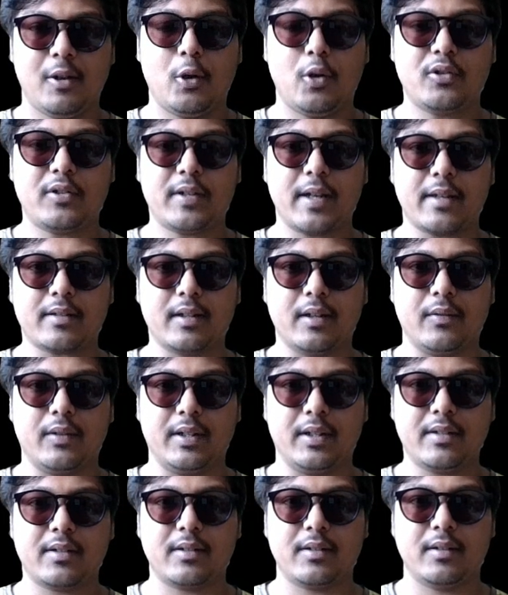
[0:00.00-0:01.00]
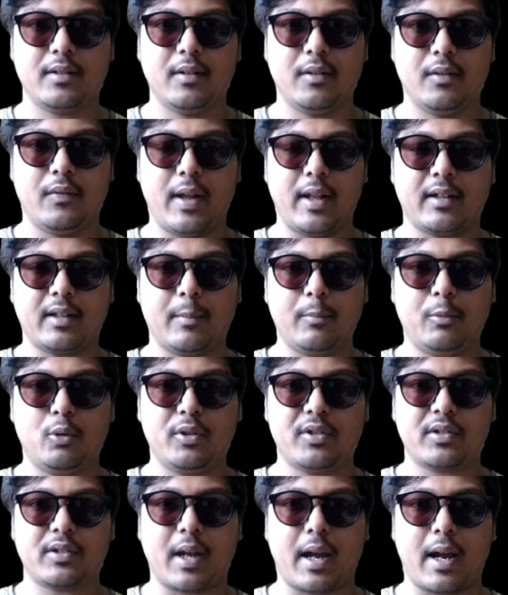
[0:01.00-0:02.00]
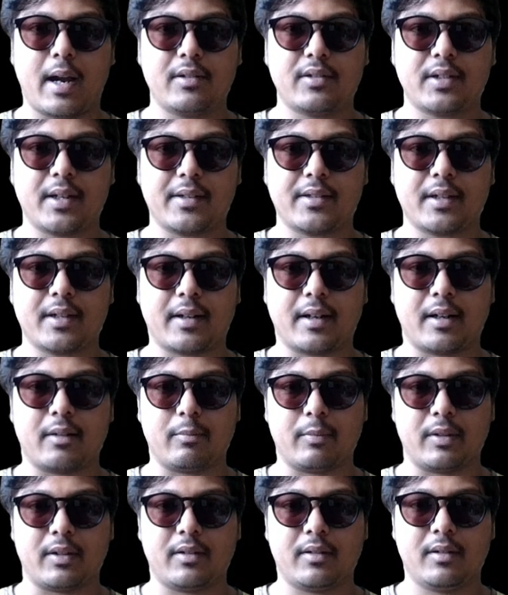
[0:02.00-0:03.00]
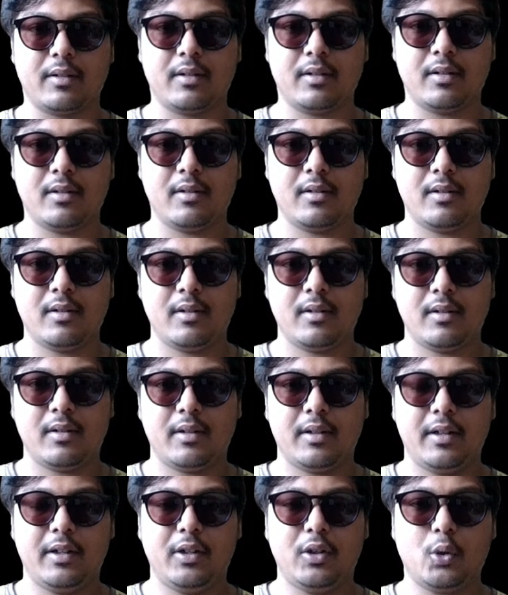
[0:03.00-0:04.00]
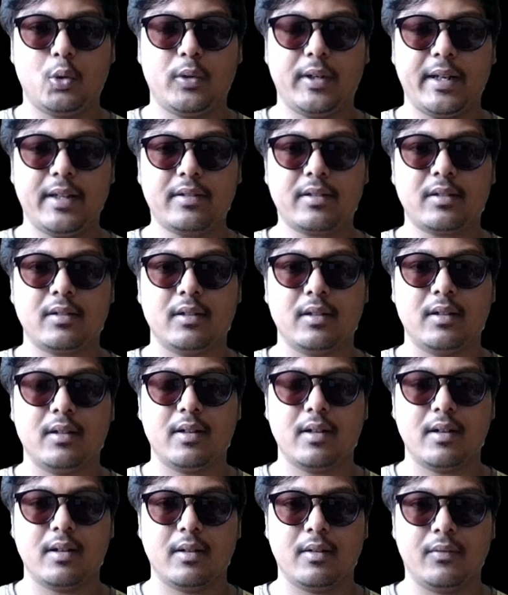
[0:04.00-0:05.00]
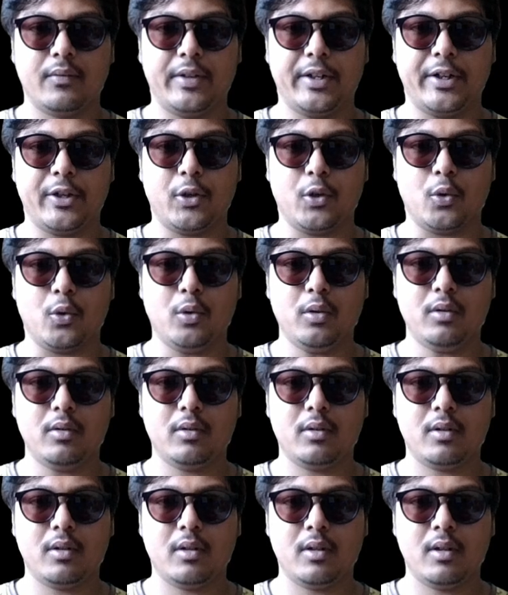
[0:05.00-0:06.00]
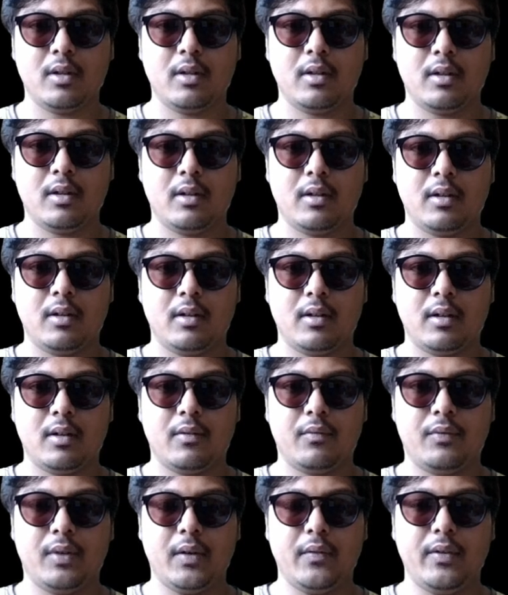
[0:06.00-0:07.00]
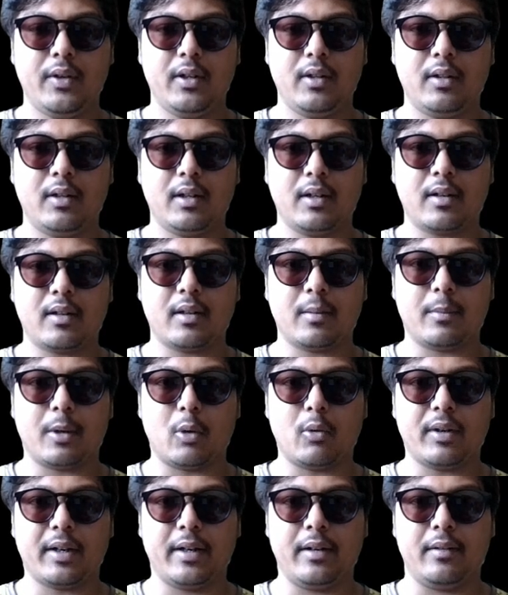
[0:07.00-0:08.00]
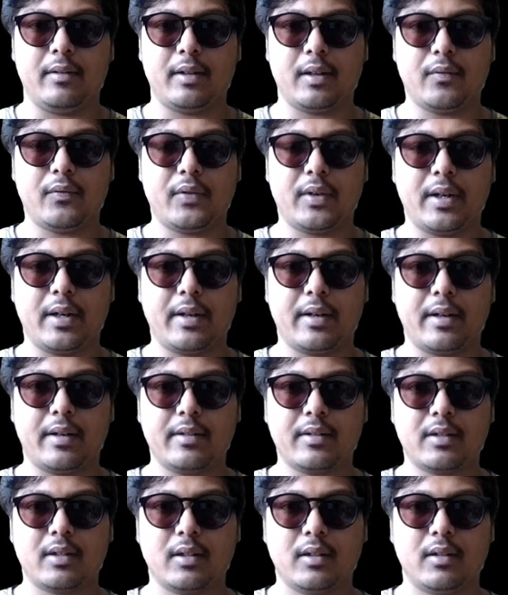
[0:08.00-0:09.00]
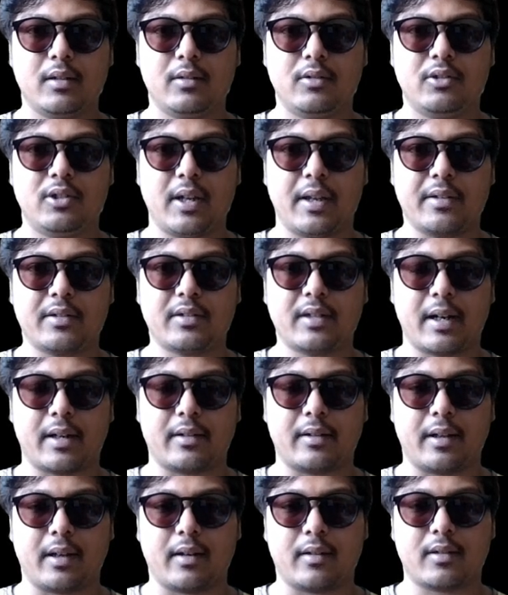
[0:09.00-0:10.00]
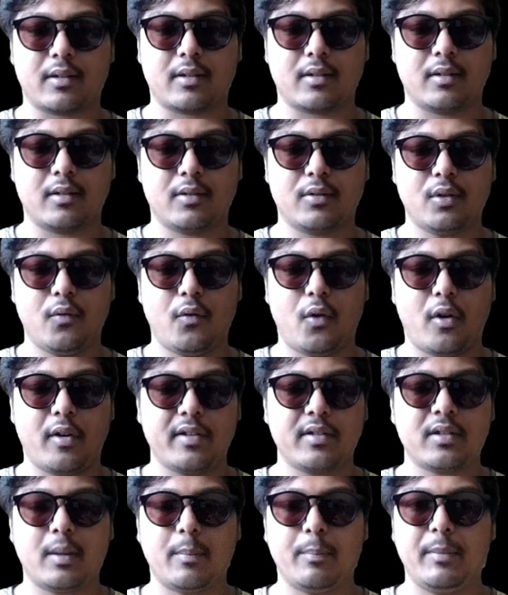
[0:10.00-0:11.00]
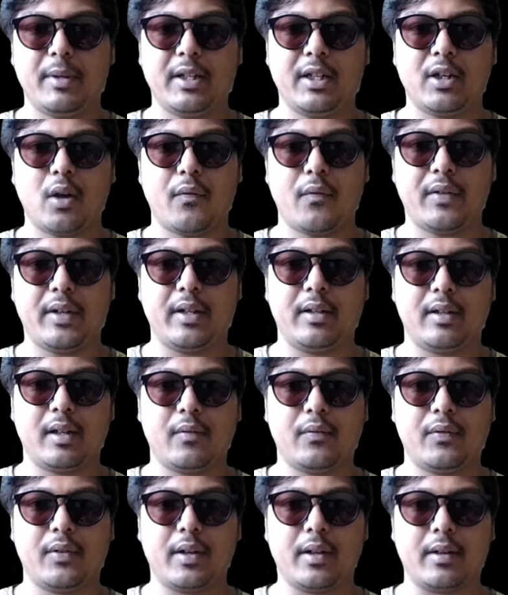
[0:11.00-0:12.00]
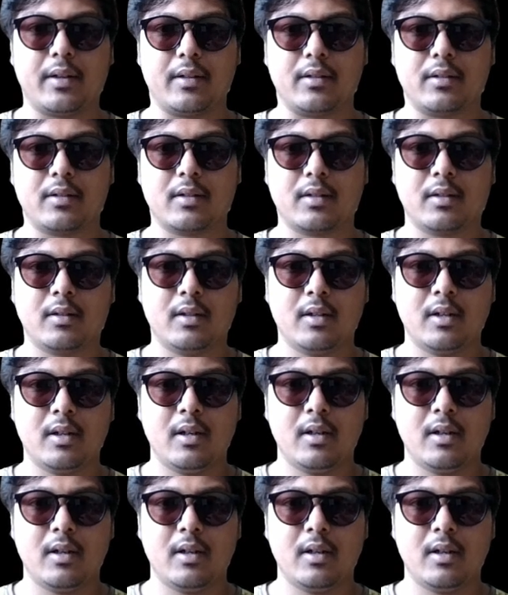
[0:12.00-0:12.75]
Hello chess lovers, welcome to Star Chess Academy. In today's video, we will learn about interference chess tactics. So what is the meaning of interference?